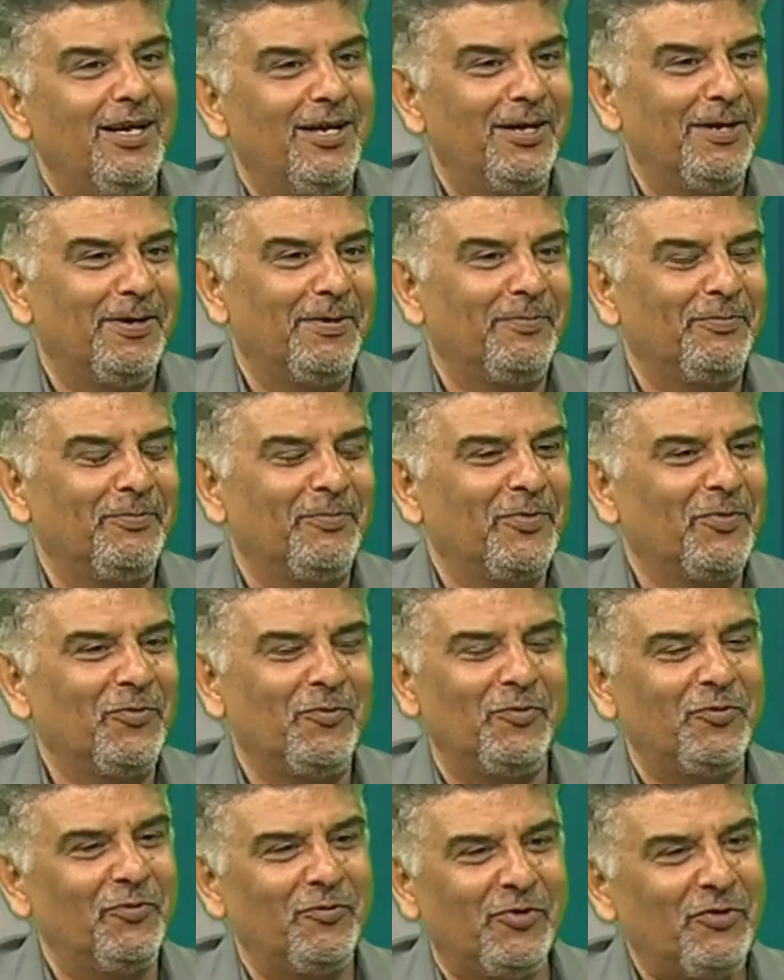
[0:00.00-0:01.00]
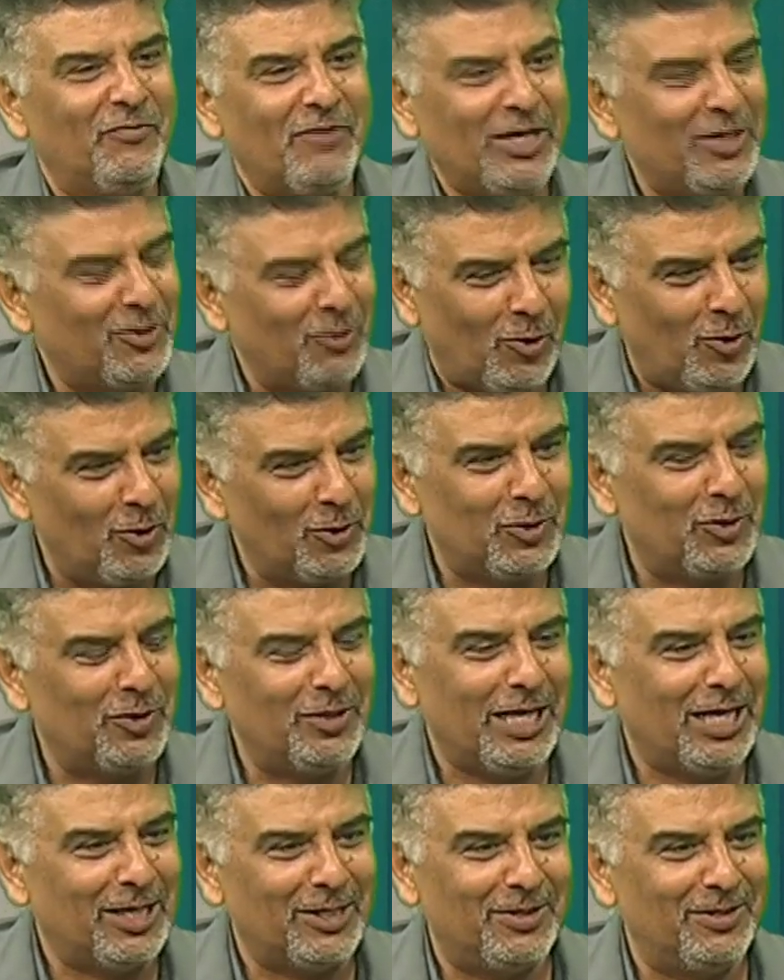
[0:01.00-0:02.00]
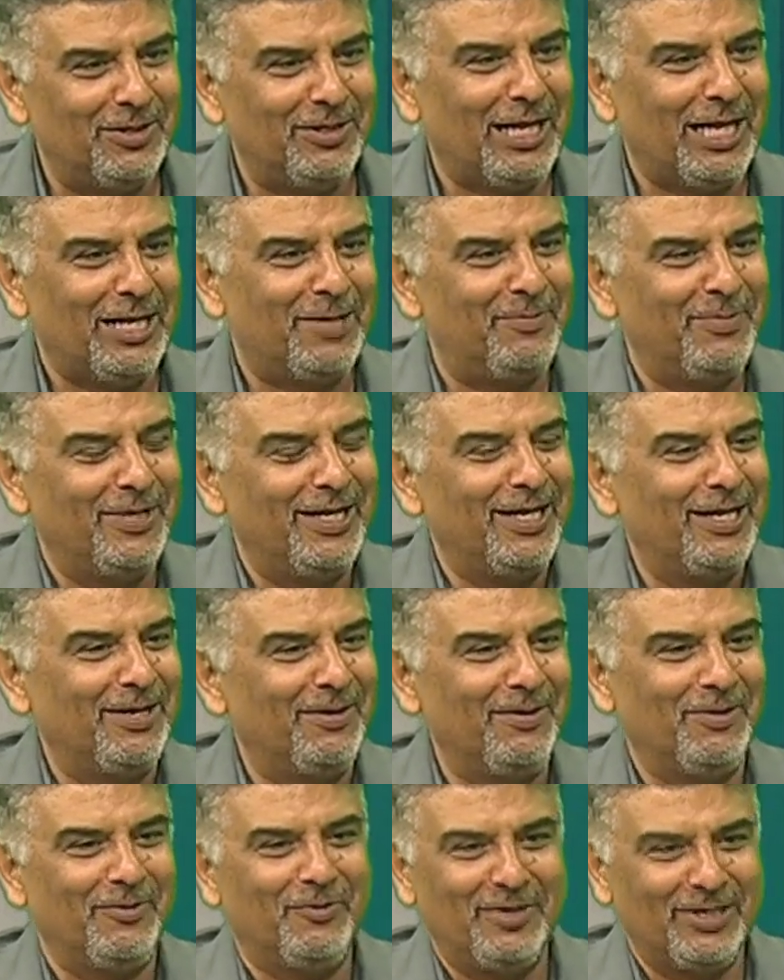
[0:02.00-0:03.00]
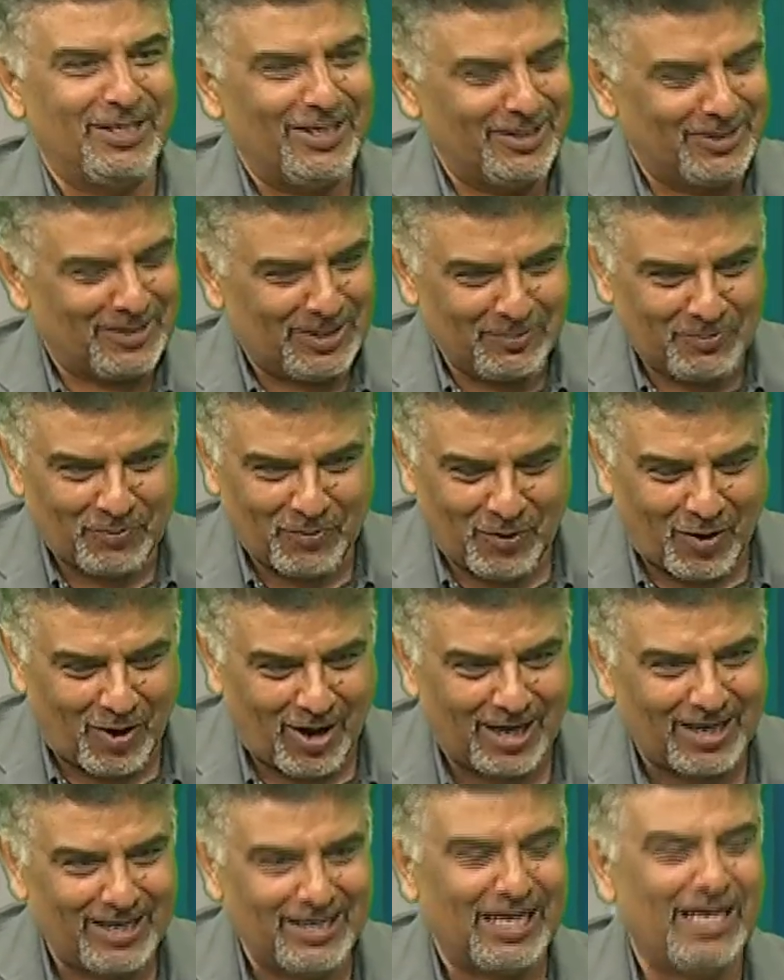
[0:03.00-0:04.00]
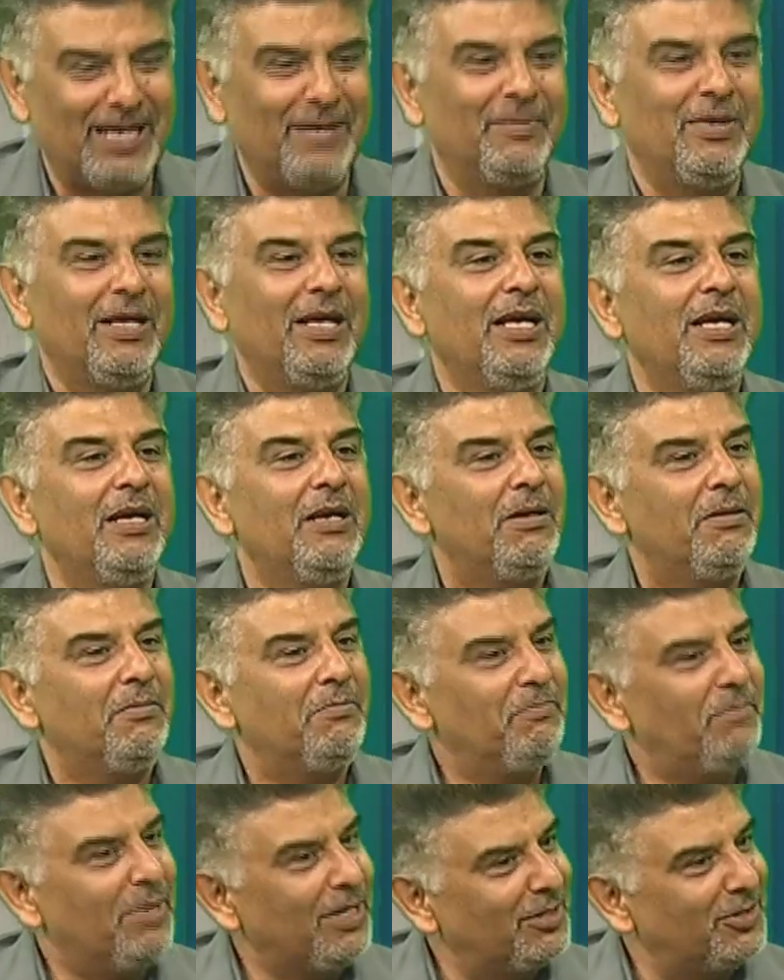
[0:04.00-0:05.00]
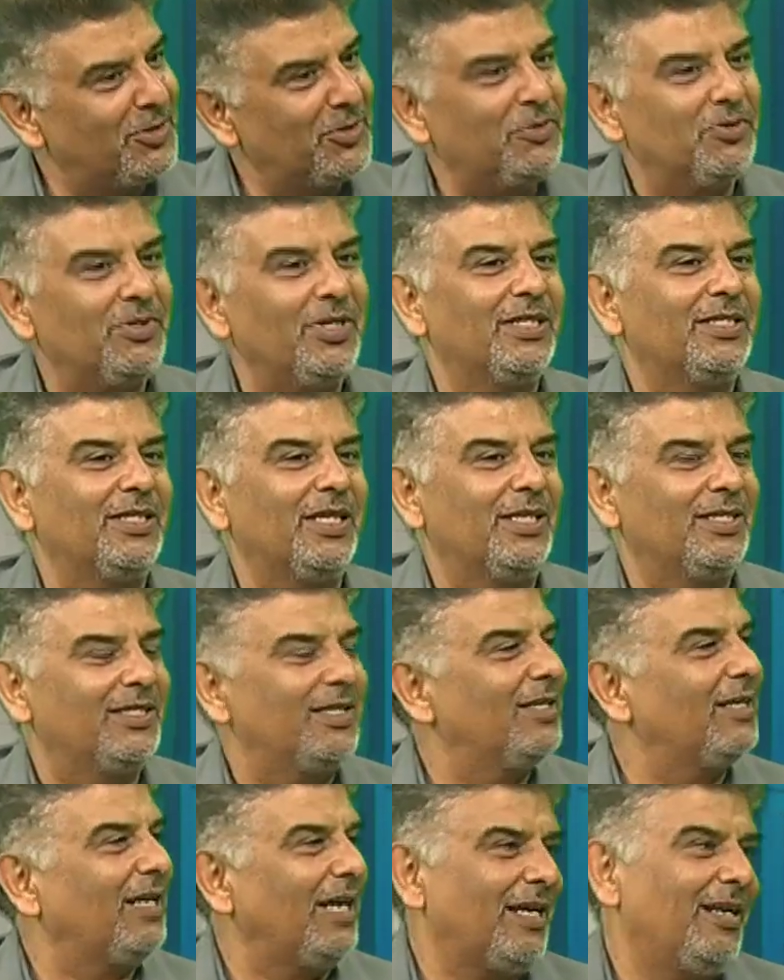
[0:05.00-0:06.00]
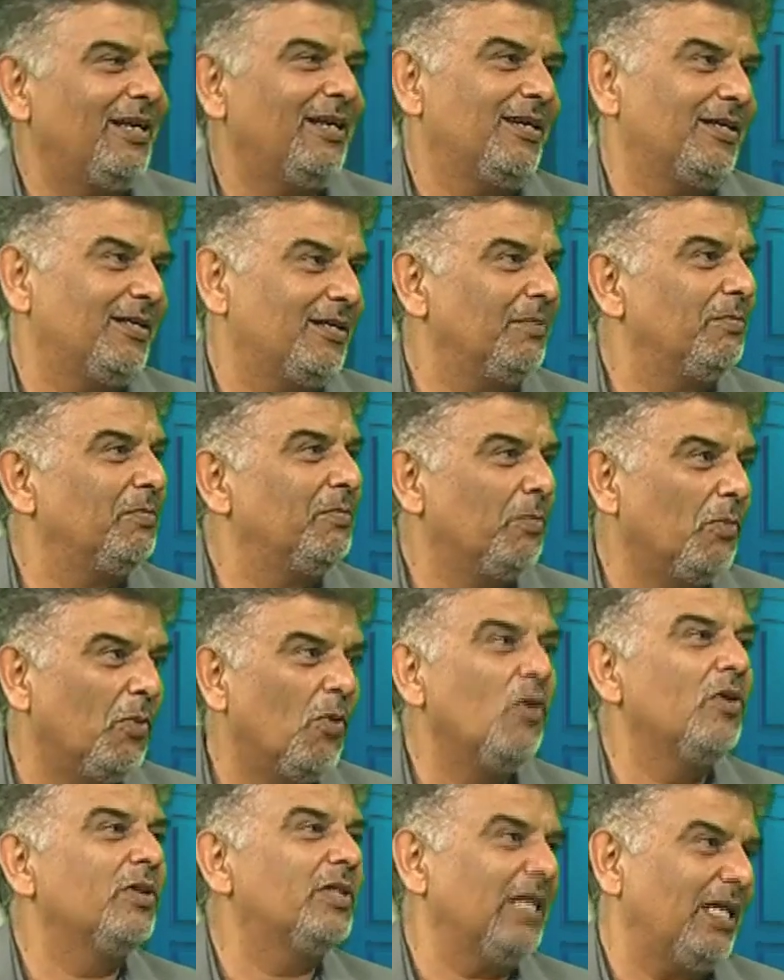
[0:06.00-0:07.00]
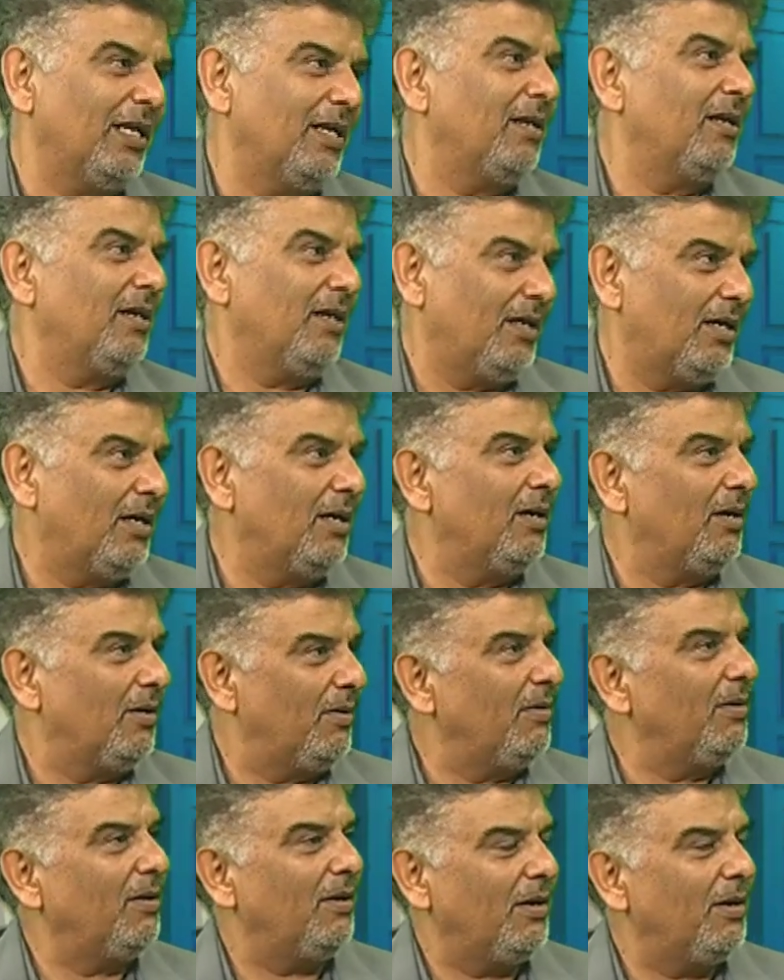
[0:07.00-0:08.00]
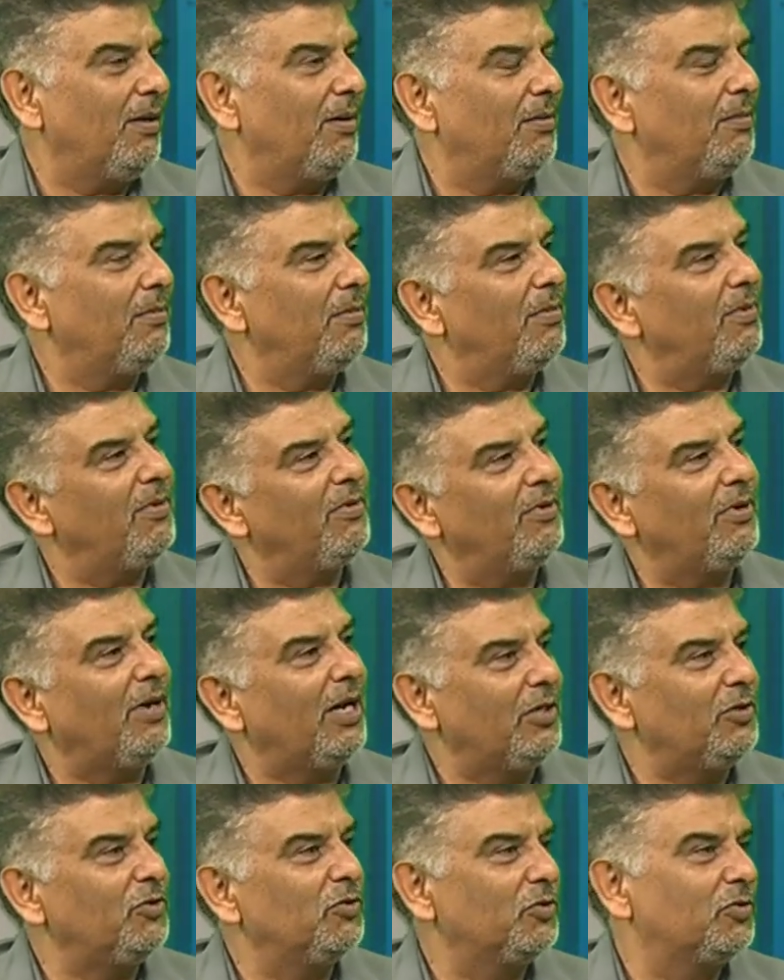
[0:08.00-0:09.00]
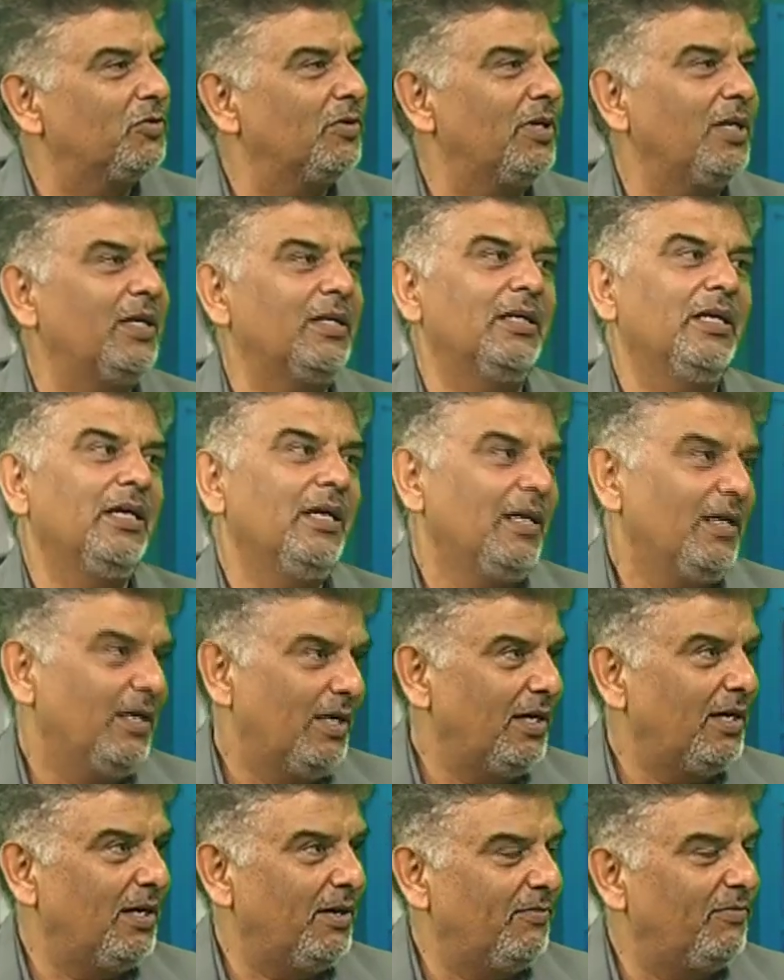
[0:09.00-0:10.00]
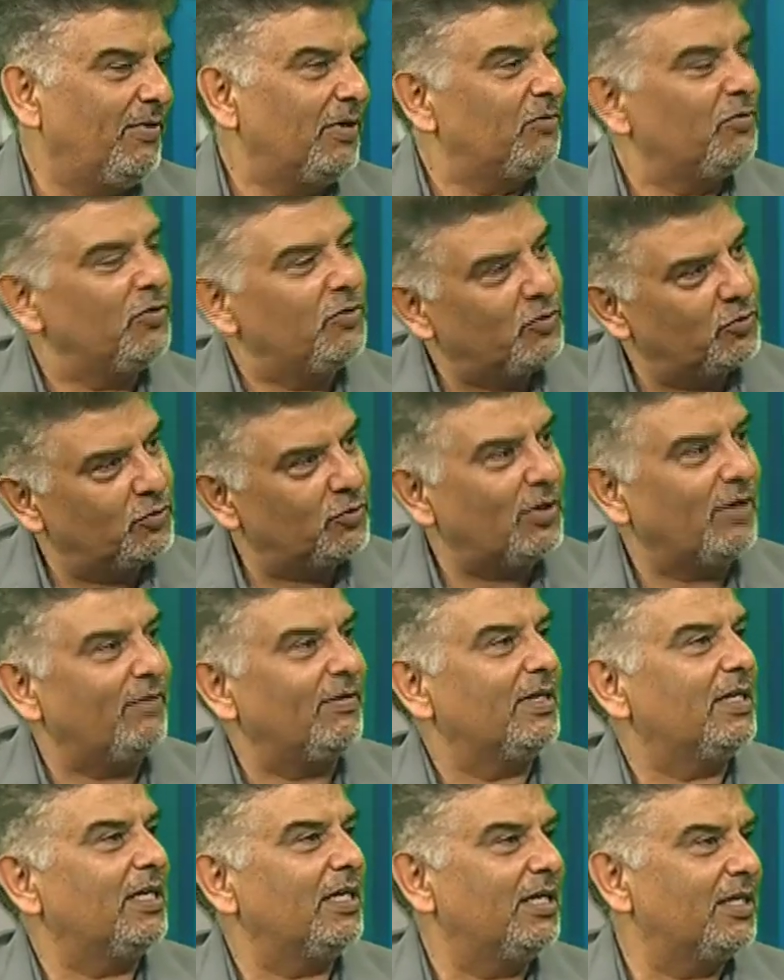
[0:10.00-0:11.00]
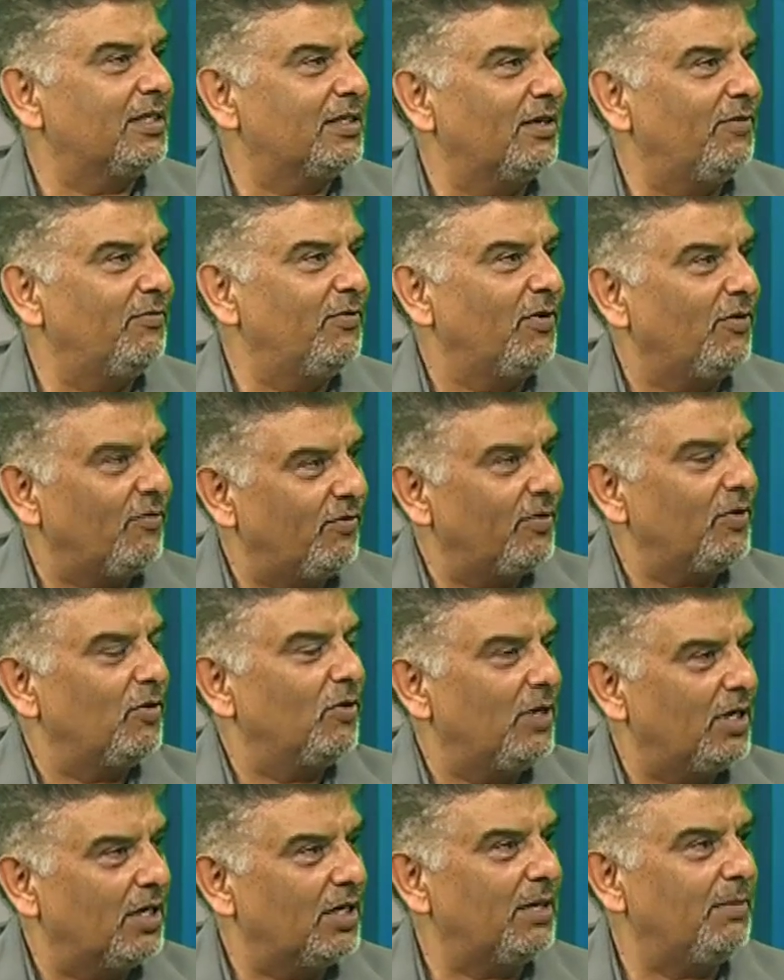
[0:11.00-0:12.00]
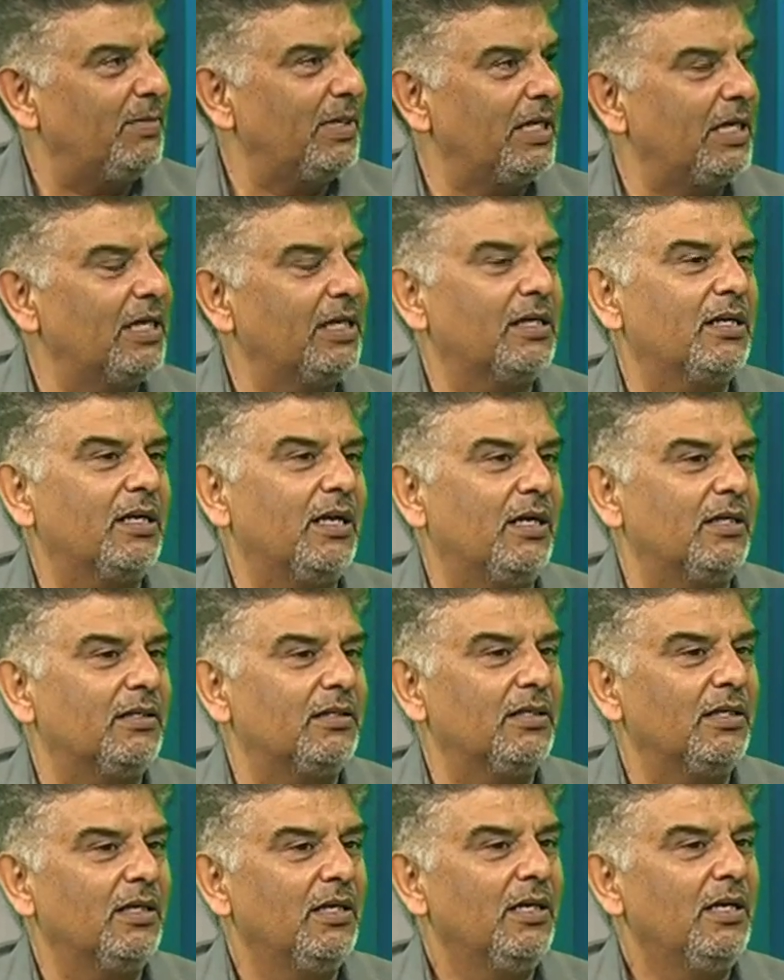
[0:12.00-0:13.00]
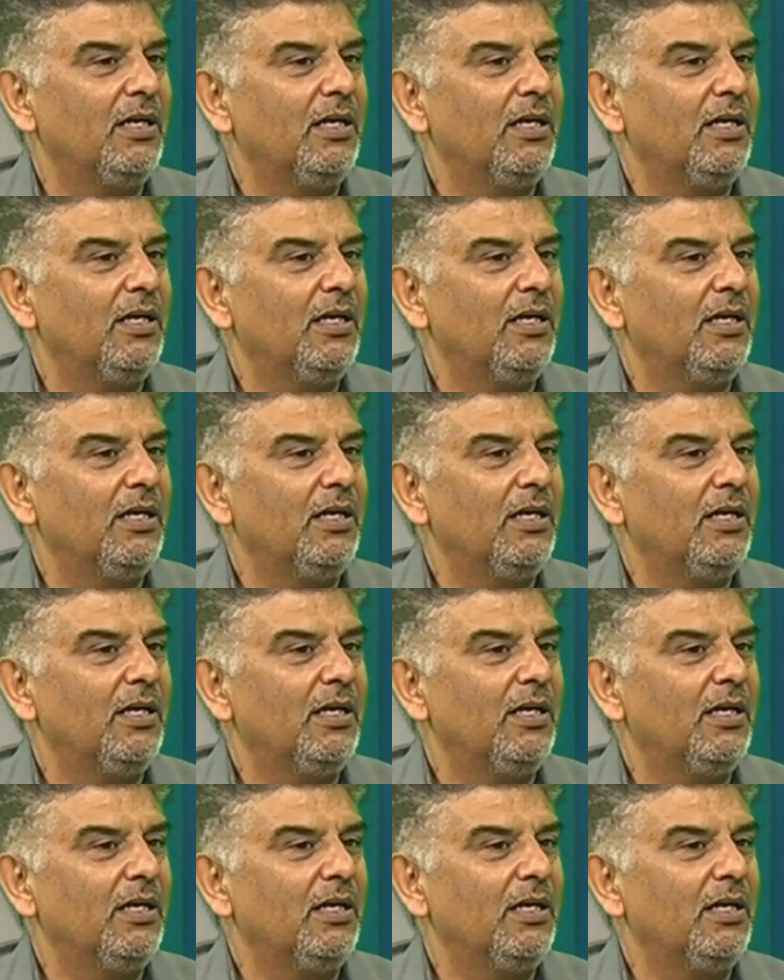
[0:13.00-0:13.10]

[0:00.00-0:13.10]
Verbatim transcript: um, we went all that nightmare uh, with such a hard time. But students said, said I learned more than uh, uh, I used to learn uh, when we used to have a traditional way of uh, coming in class.